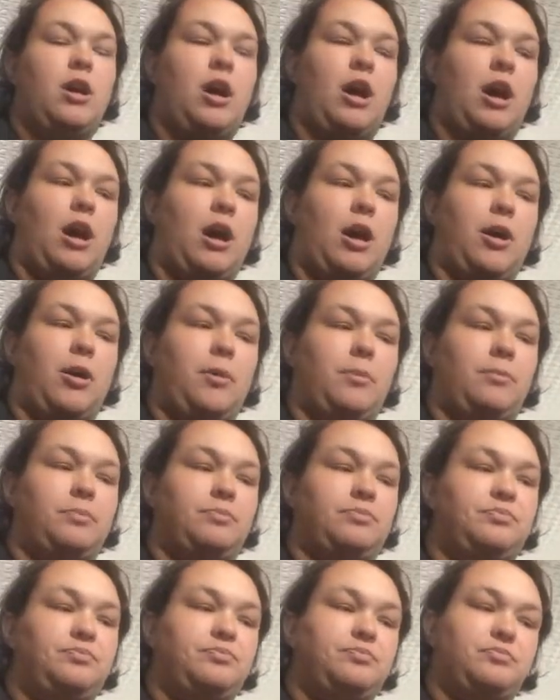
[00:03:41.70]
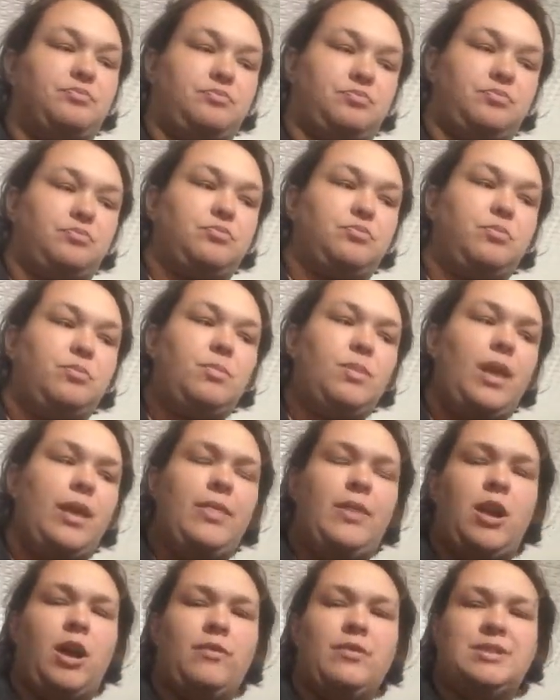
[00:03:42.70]

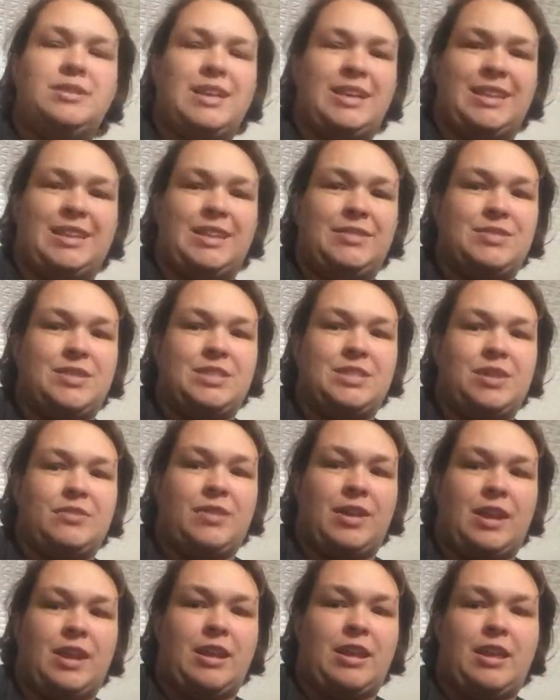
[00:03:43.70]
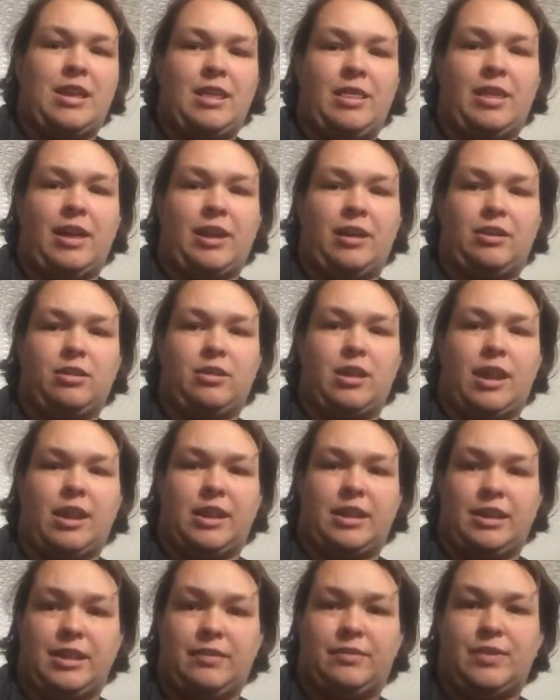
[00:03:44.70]
And then obviously I can leave this stuff in, I
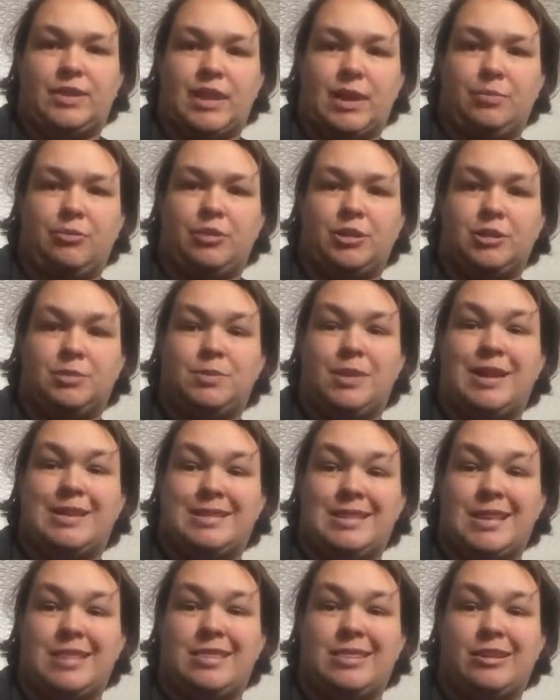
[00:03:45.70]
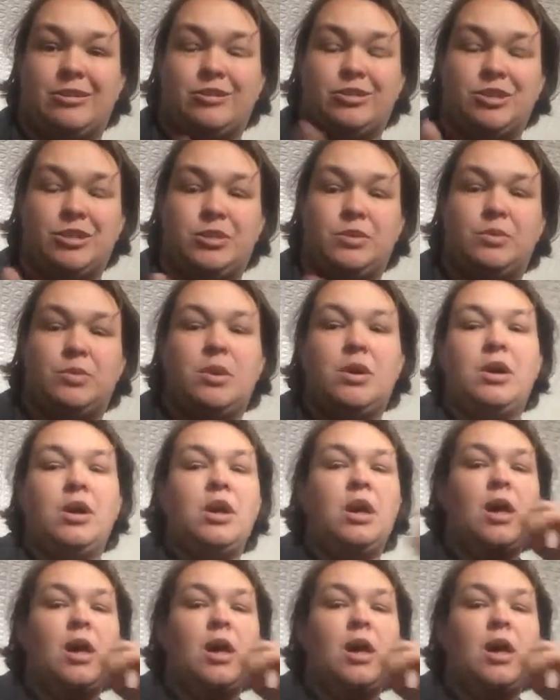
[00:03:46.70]
can leave the diapering supplies in there too,